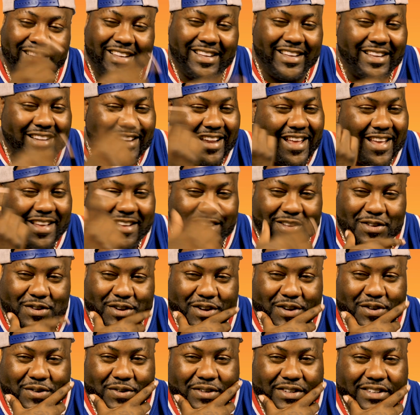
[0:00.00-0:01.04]
And they, you
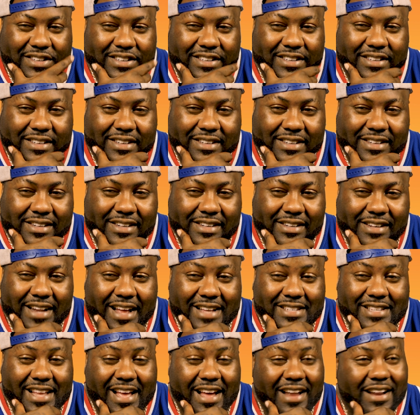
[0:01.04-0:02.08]
know,
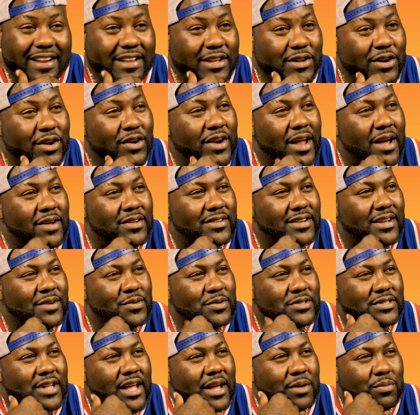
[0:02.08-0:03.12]
that's how, you know, that
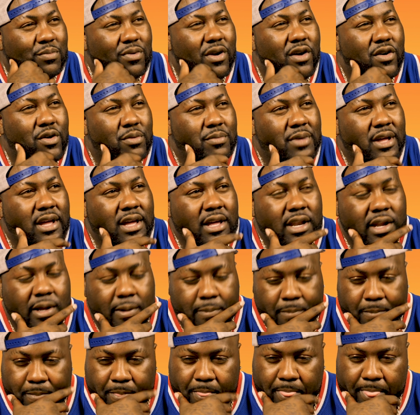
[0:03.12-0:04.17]
was like, bro, man.
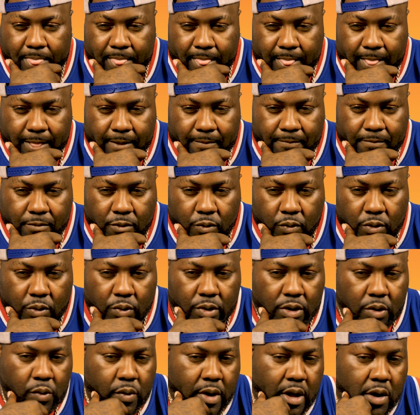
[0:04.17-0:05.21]
And we
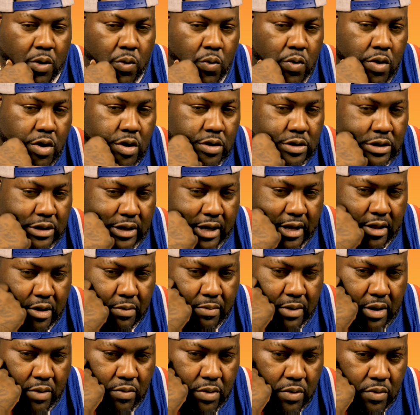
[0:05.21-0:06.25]
went around the world together, man.